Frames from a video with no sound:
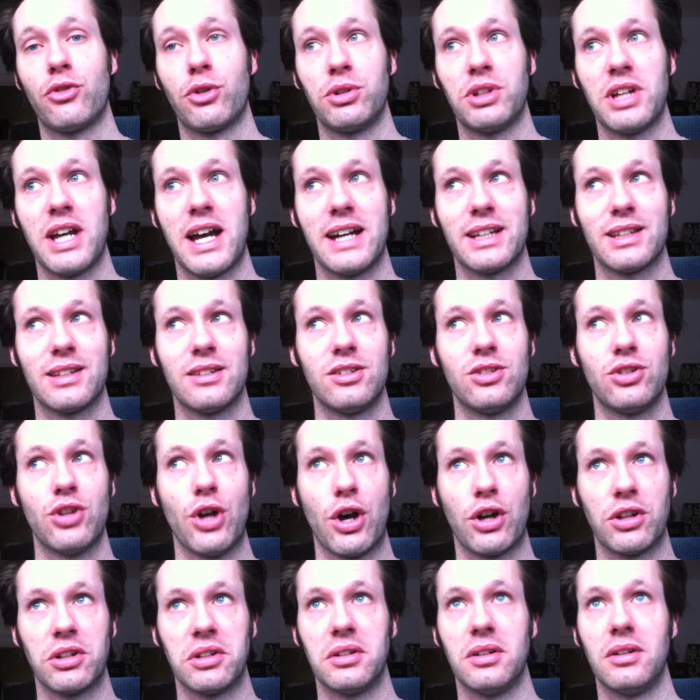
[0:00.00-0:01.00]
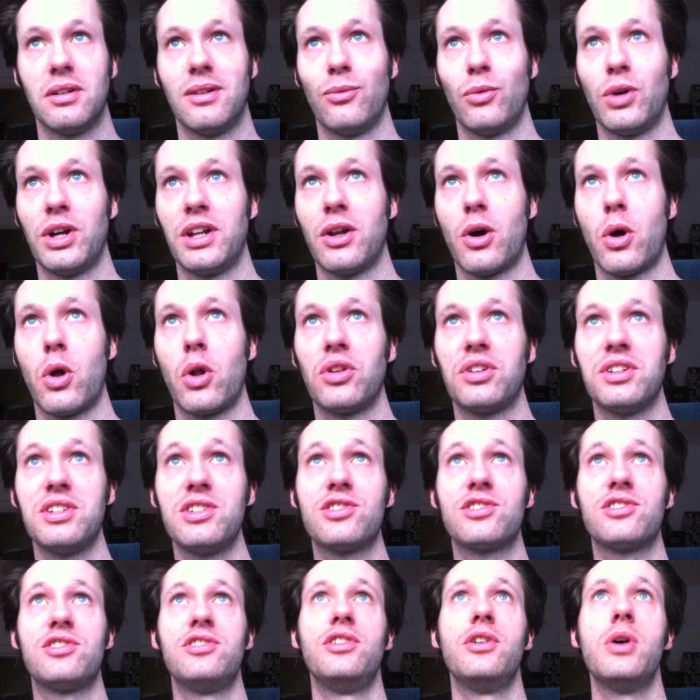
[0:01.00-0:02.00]
for that done when all
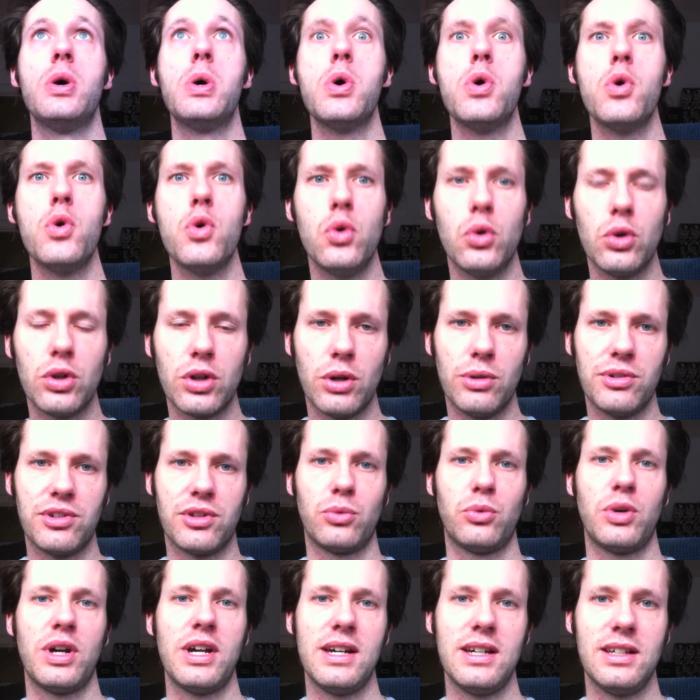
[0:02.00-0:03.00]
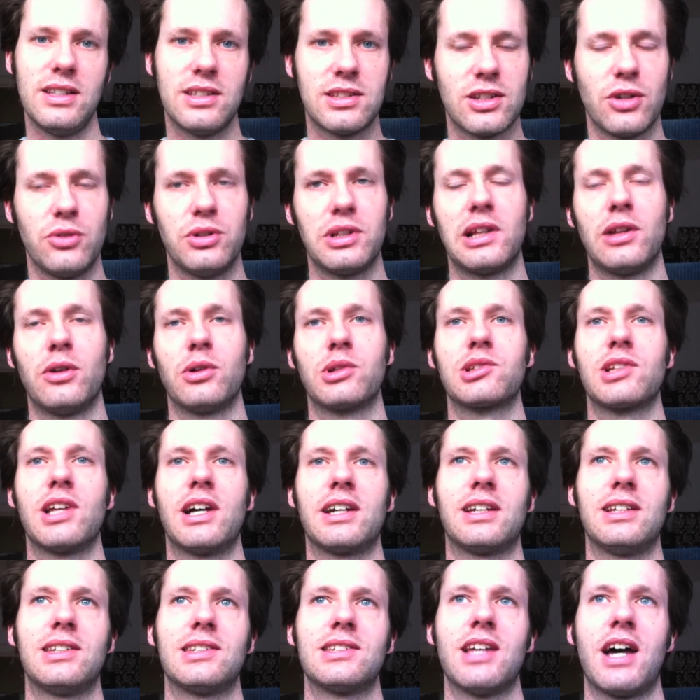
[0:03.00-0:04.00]
this snow goes away. So it looks
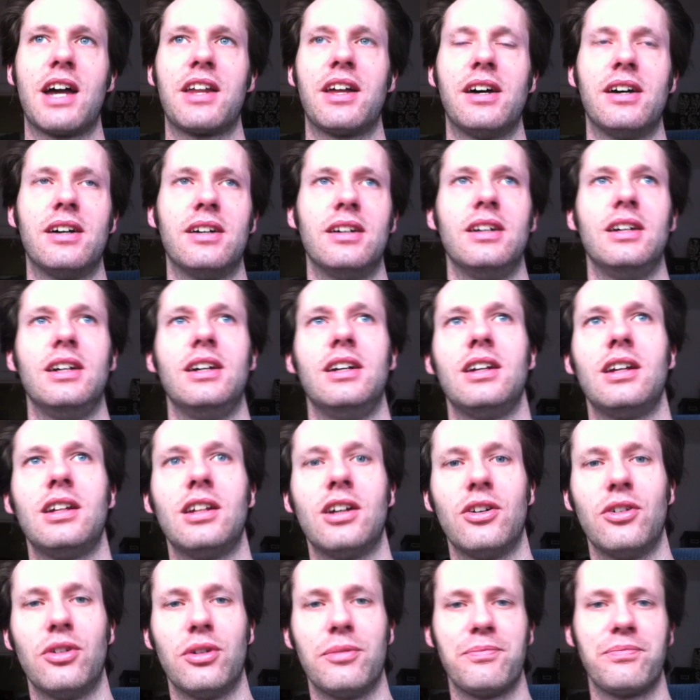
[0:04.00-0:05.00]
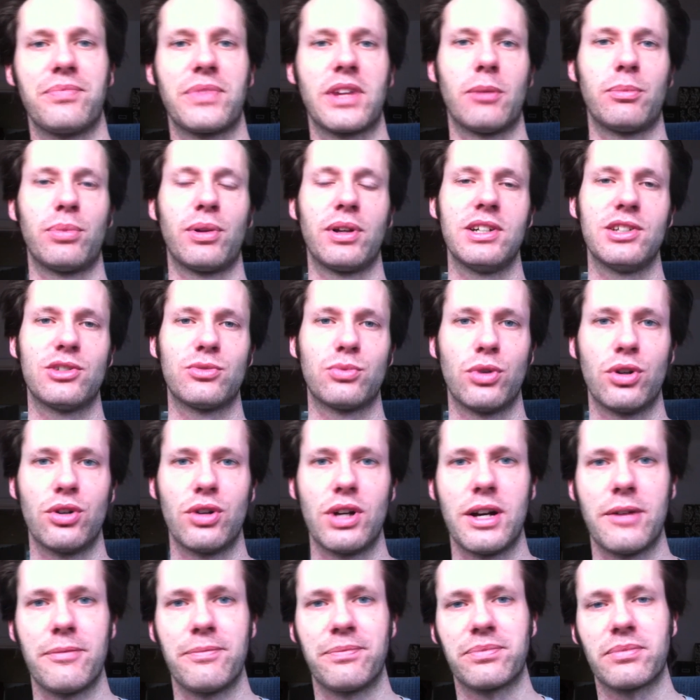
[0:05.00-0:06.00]
like it's not a, you know, a place
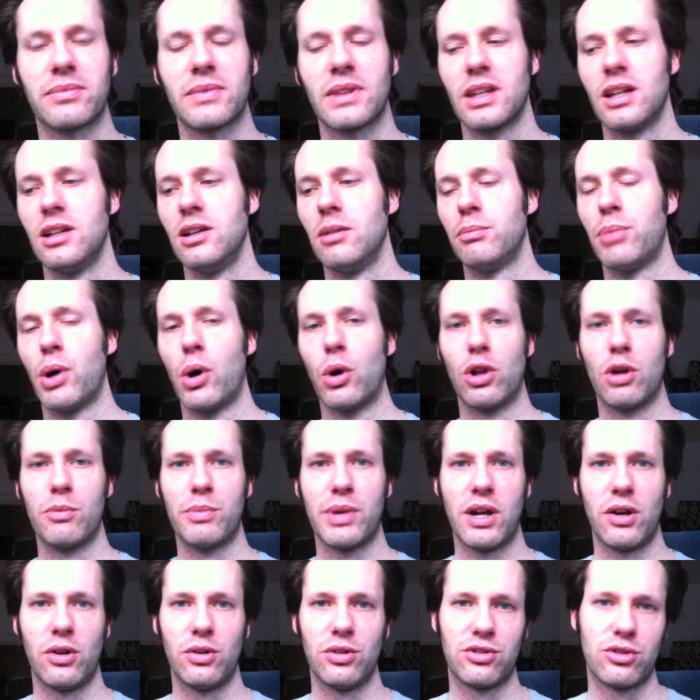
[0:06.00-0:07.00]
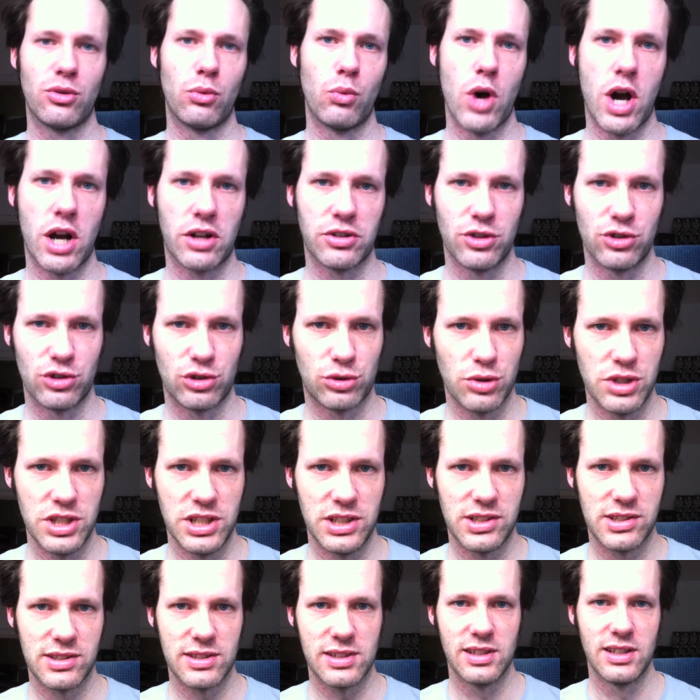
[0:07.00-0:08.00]
where polar bears walk the
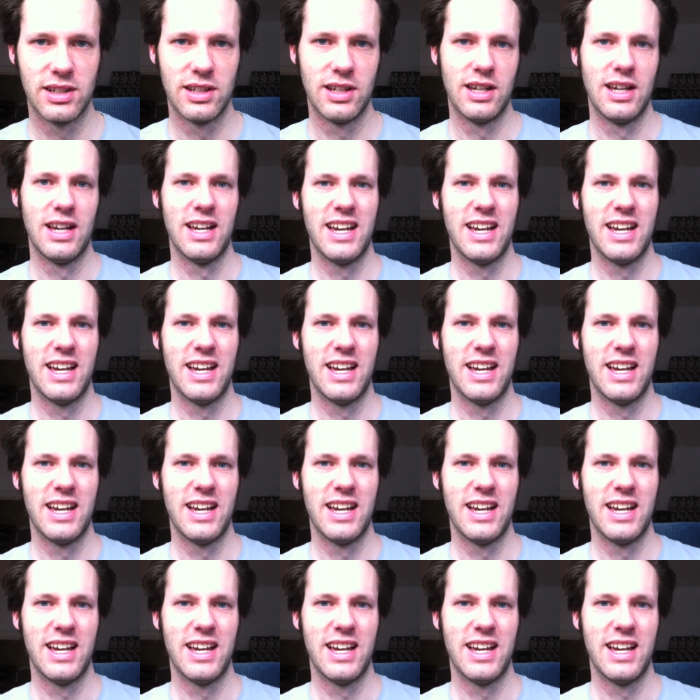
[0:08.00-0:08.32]
streets.